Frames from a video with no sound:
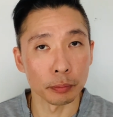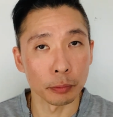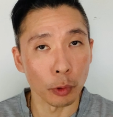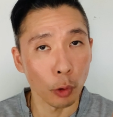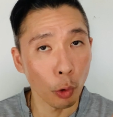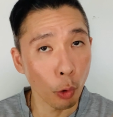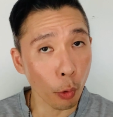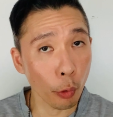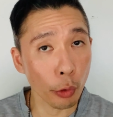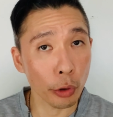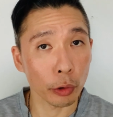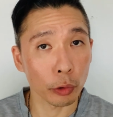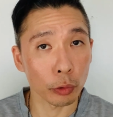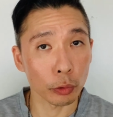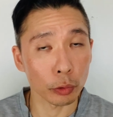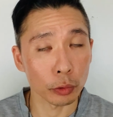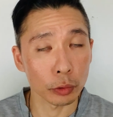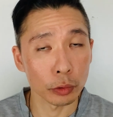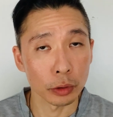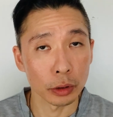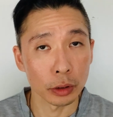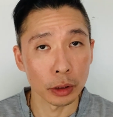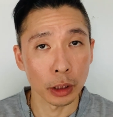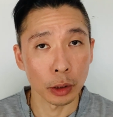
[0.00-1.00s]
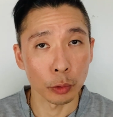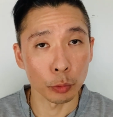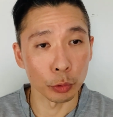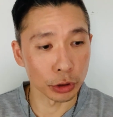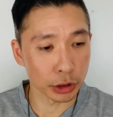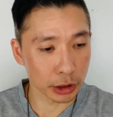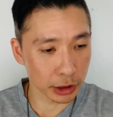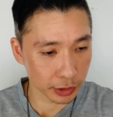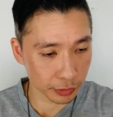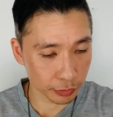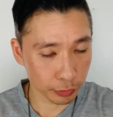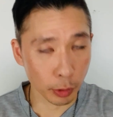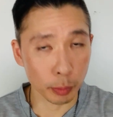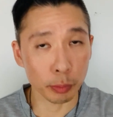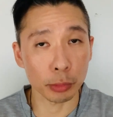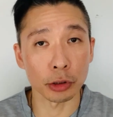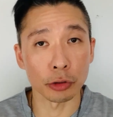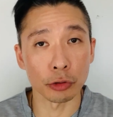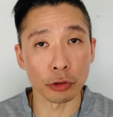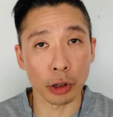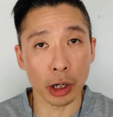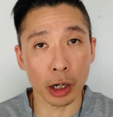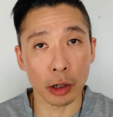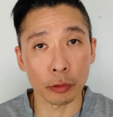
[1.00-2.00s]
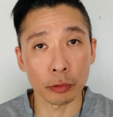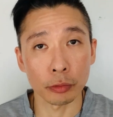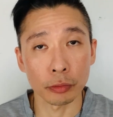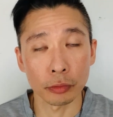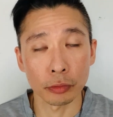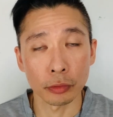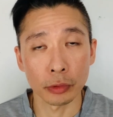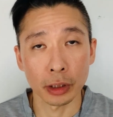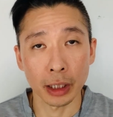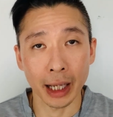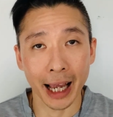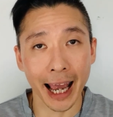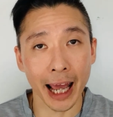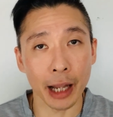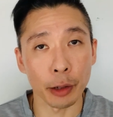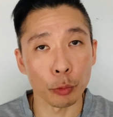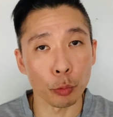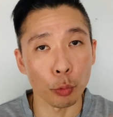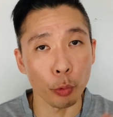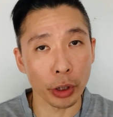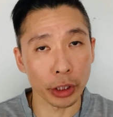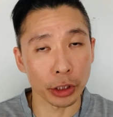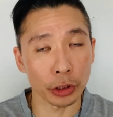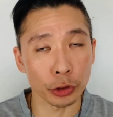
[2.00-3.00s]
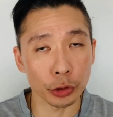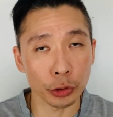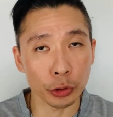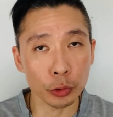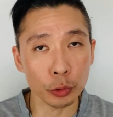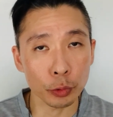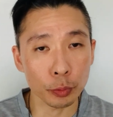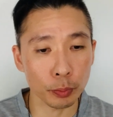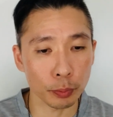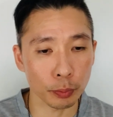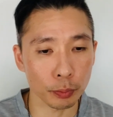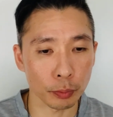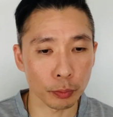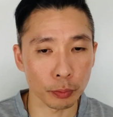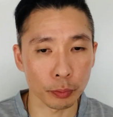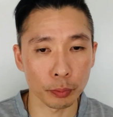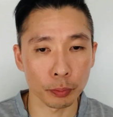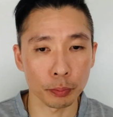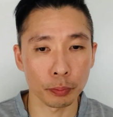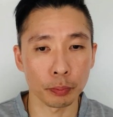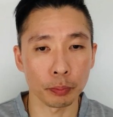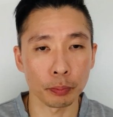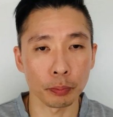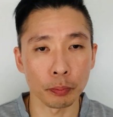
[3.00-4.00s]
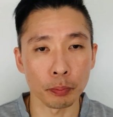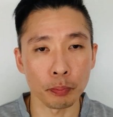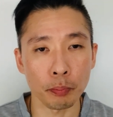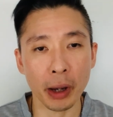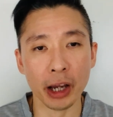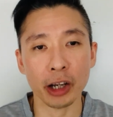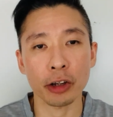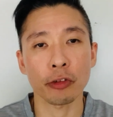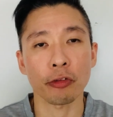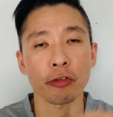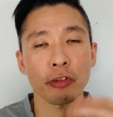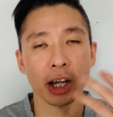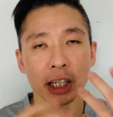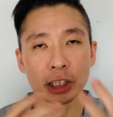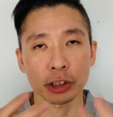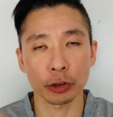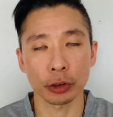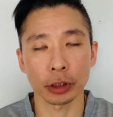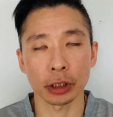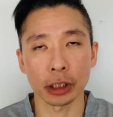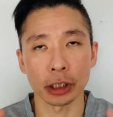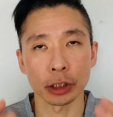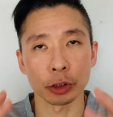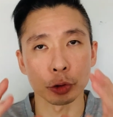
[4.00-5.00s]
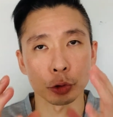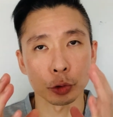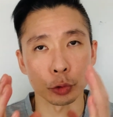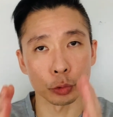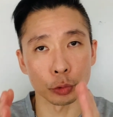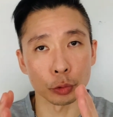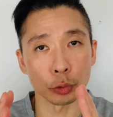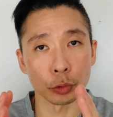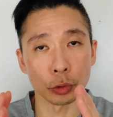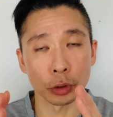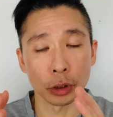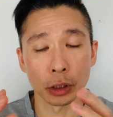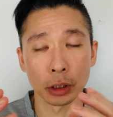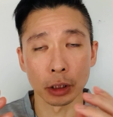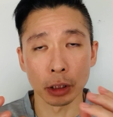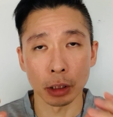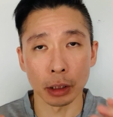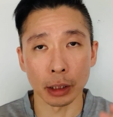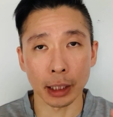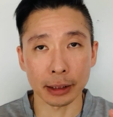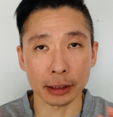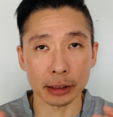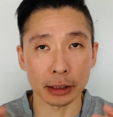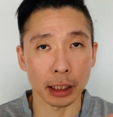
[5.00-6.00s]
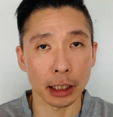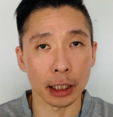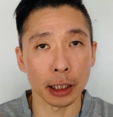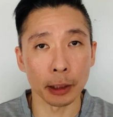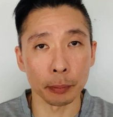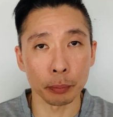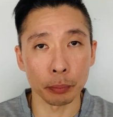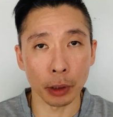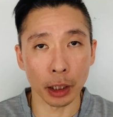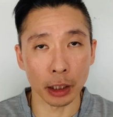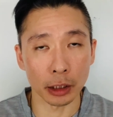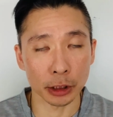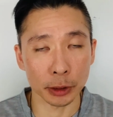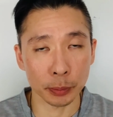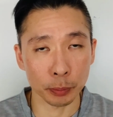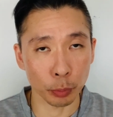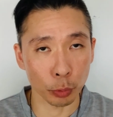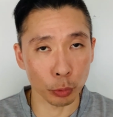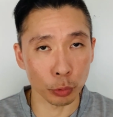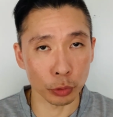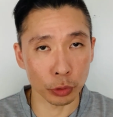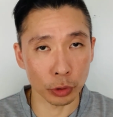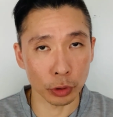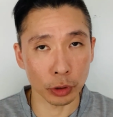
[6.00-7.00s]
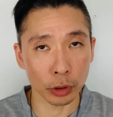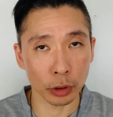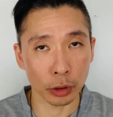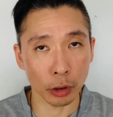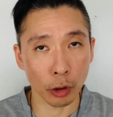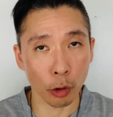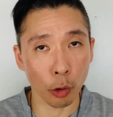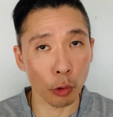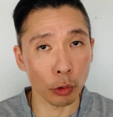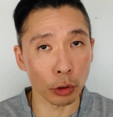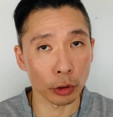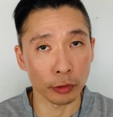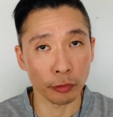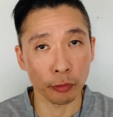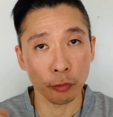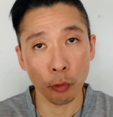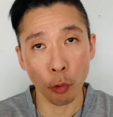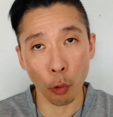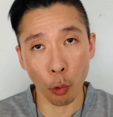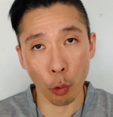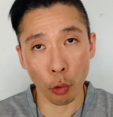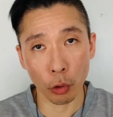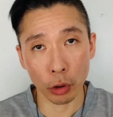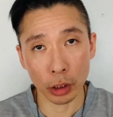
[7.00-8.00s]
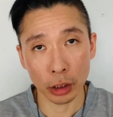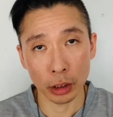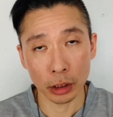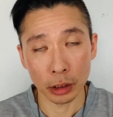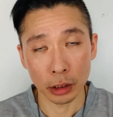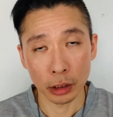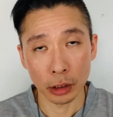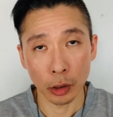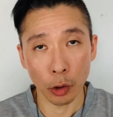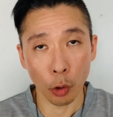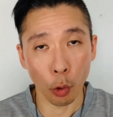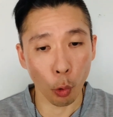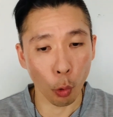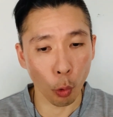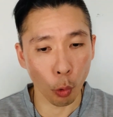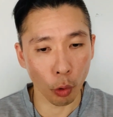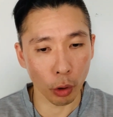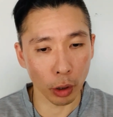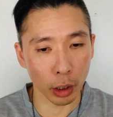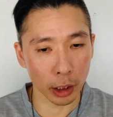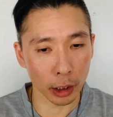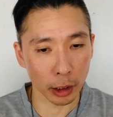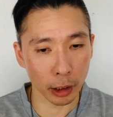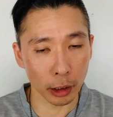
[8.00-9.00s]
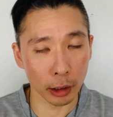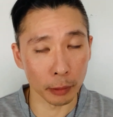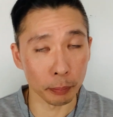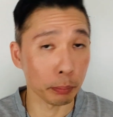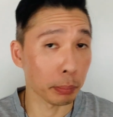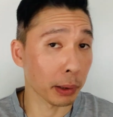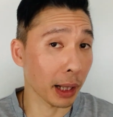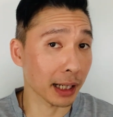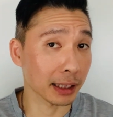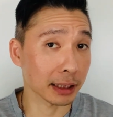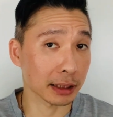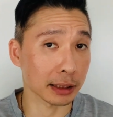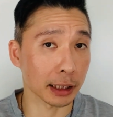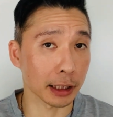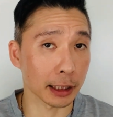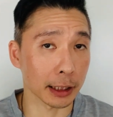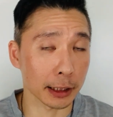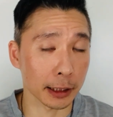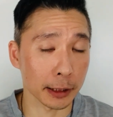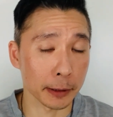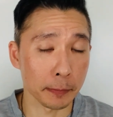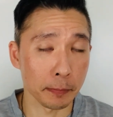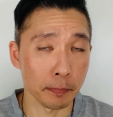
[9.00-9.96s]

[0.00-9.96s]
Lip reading: oil, which is from the ground, and when you manufacture it into, let's say, a spoon or a fork or a plastic,